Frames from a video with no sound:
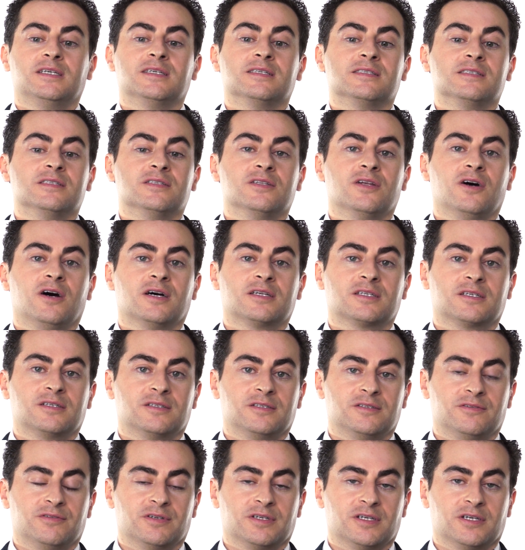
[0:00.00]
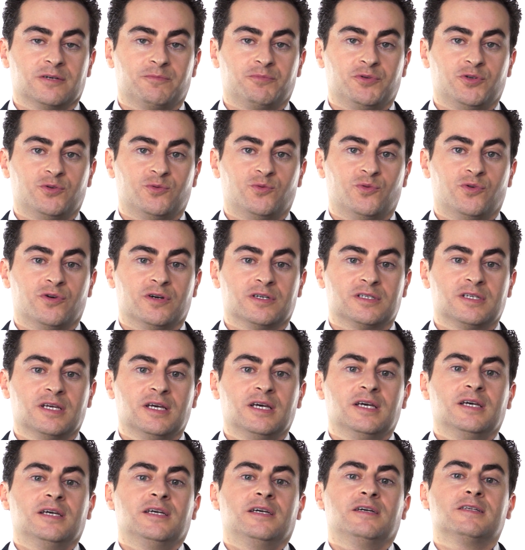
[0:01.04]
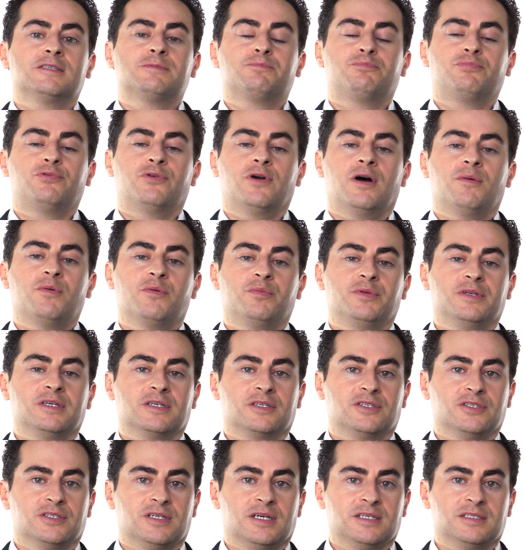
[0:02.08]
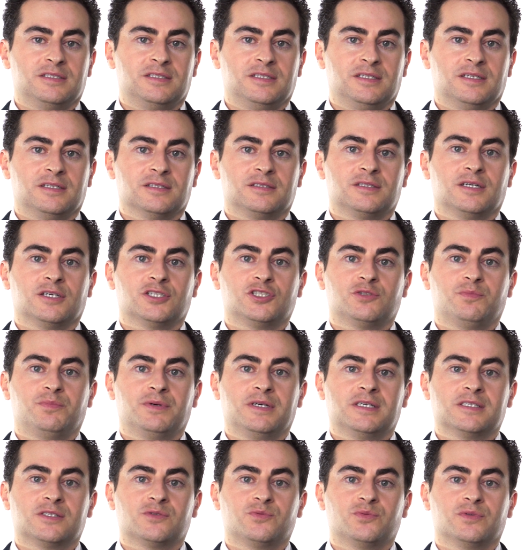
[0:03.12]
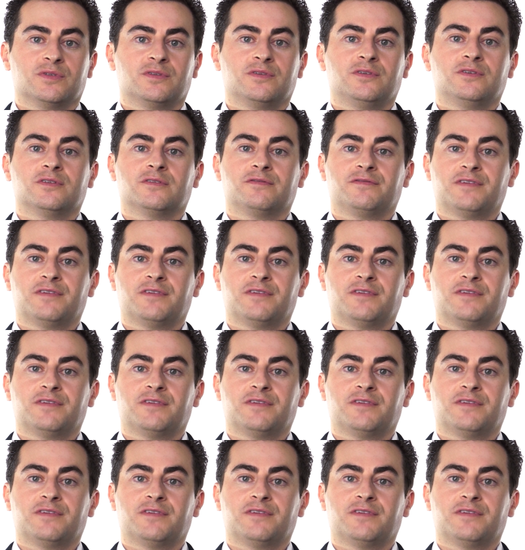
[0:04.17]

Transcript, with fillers: is not clearing up your wart, it's probably a good idea to touch base with your